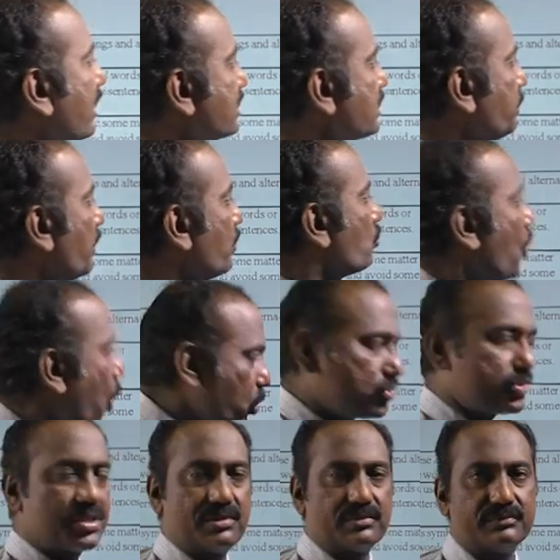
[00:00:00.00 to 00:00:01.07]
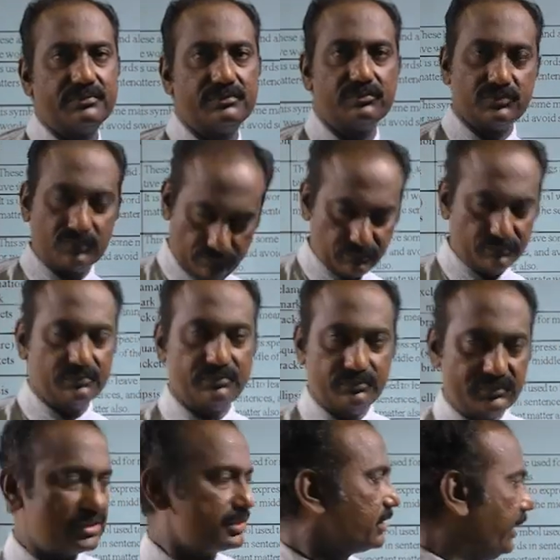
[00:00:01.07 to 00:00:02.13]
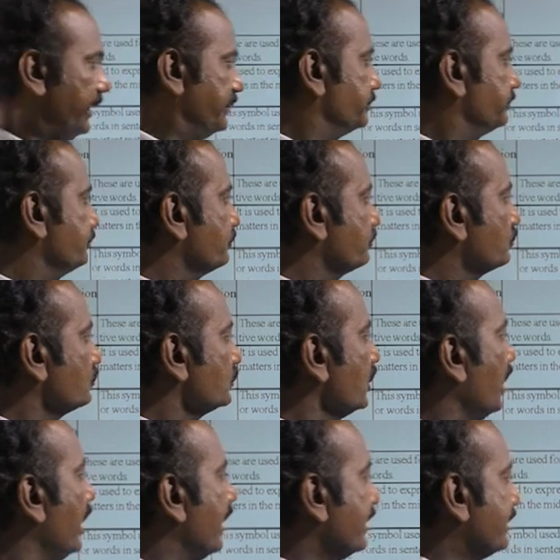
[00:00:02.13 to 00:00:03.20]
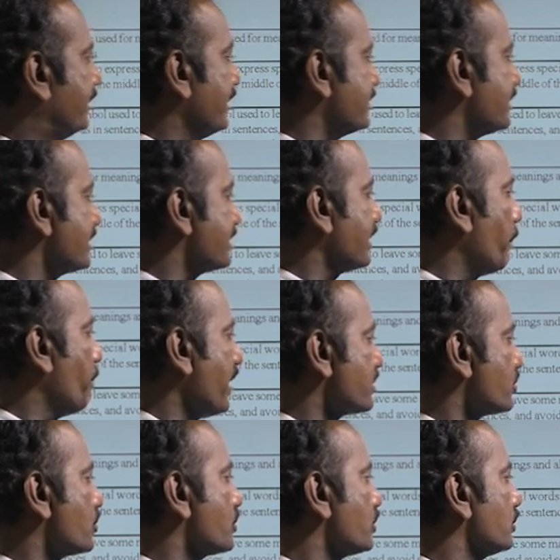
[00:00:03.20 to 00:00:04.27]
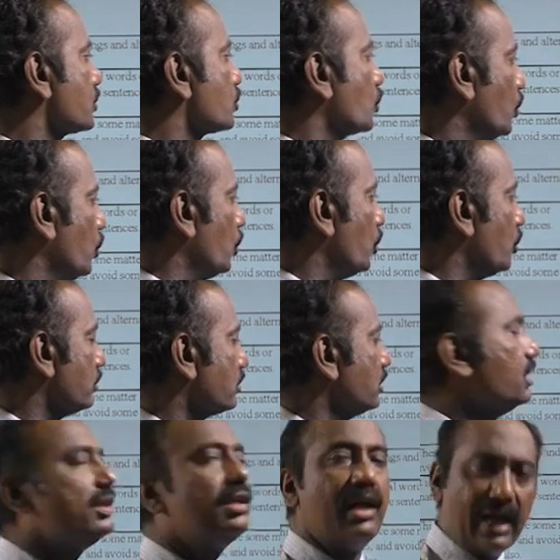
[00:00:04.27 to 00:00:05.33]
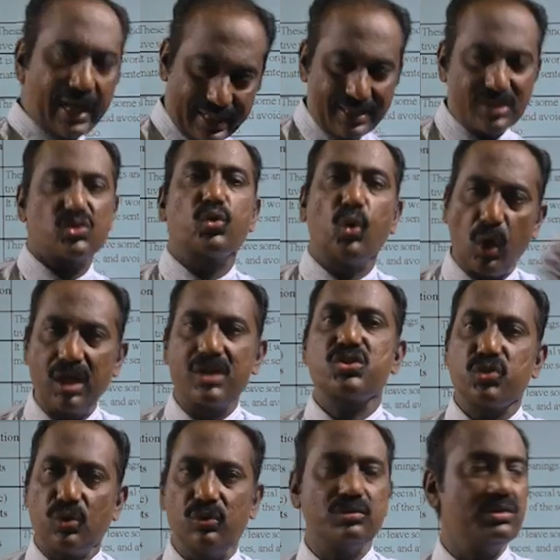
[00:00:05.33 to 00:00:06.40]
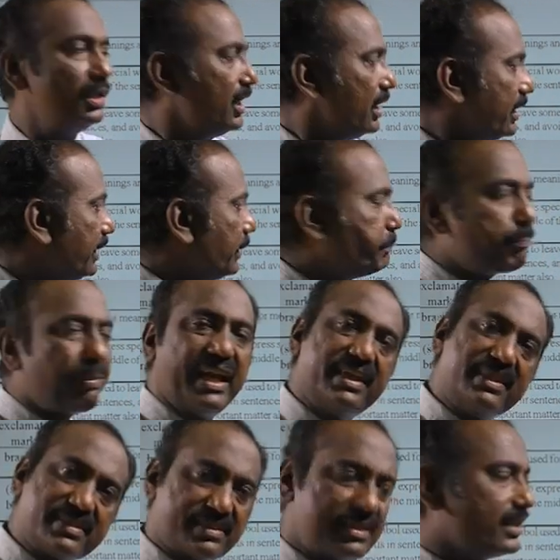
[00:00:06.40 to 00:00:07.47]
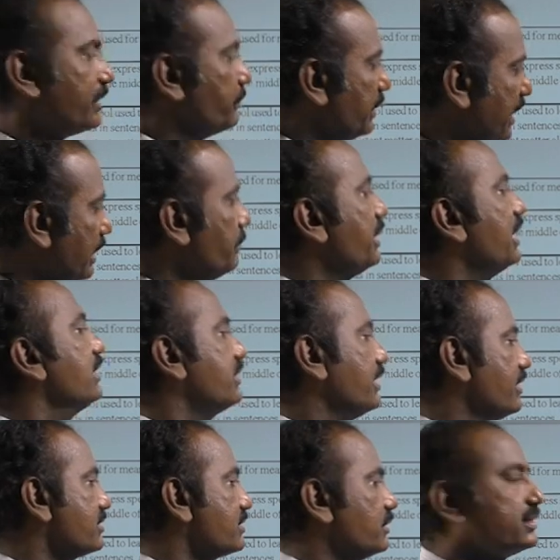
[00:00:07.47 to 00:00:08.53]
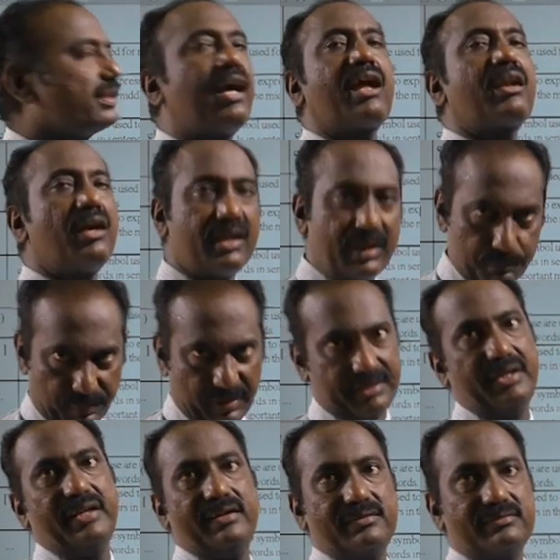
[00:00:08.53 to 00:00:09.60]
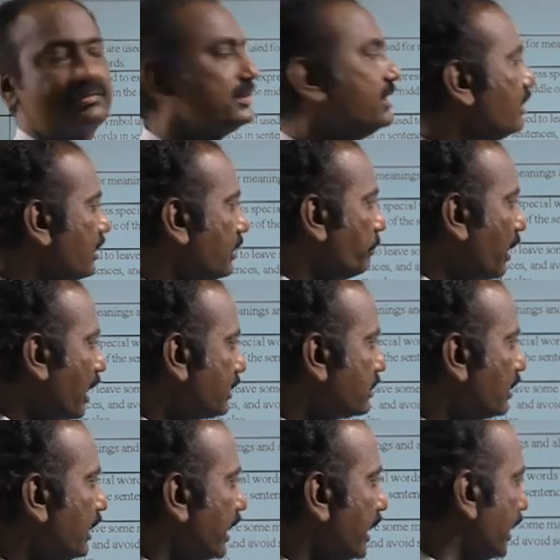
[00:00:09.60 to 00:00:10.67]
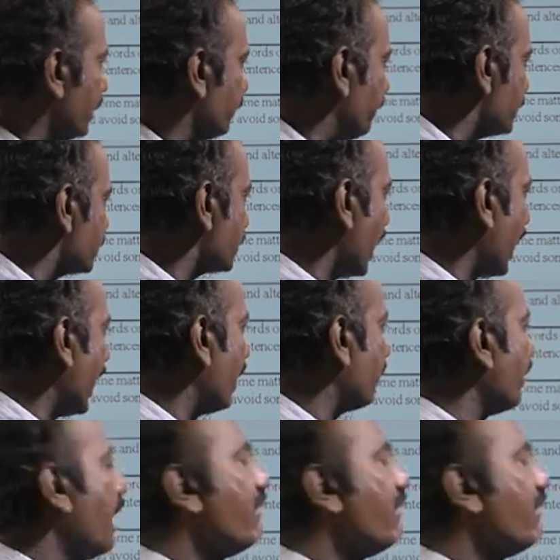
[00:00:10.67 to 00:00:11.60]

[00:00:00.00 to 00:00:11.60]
customer wrote saying, this is the best school and so and so. He praised in many things, they are not important, but in which I have